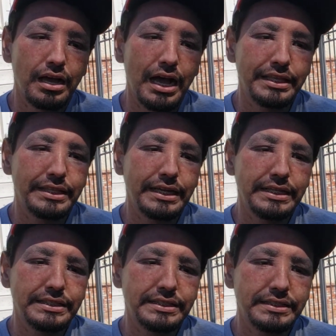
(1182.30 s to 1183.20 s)
I think
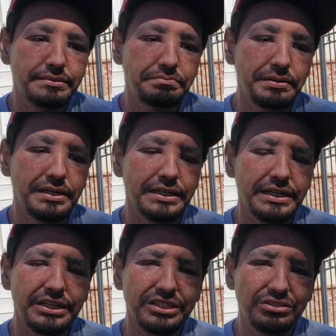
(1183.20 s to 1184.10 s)
it's been a
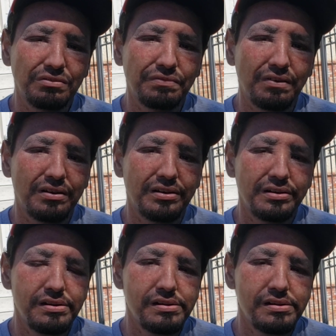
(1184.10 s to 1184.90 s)
good year so far.